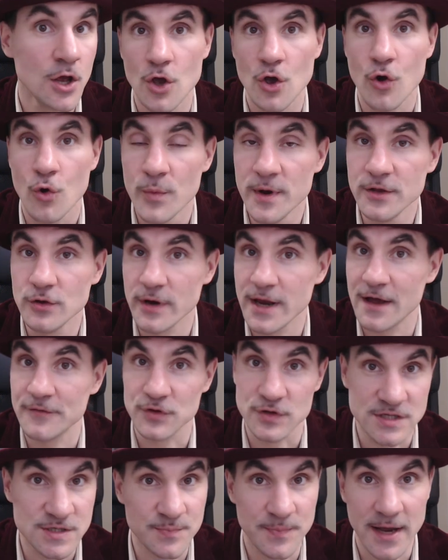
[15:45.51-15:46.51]
We don't have to
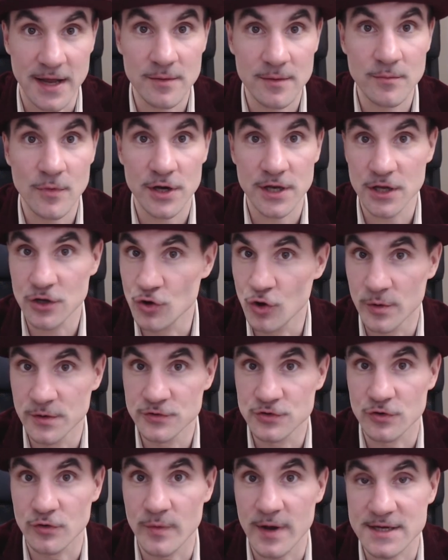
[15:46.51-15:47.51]
spend money going
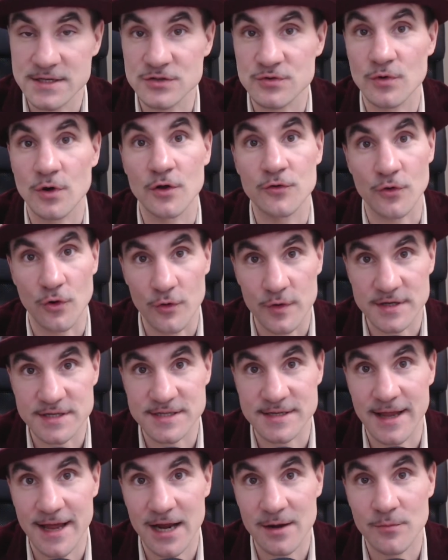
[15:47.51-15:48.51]
to a restaurant or a
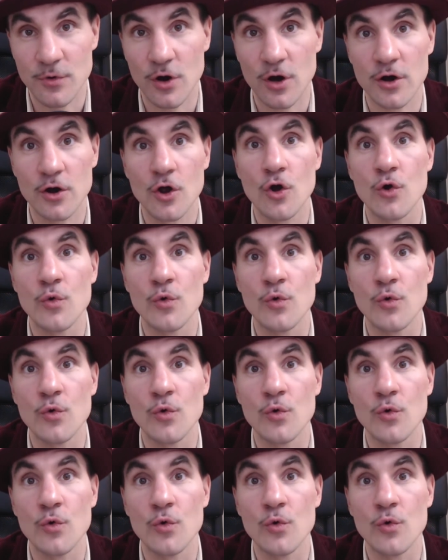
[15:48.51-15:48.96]
snack bar.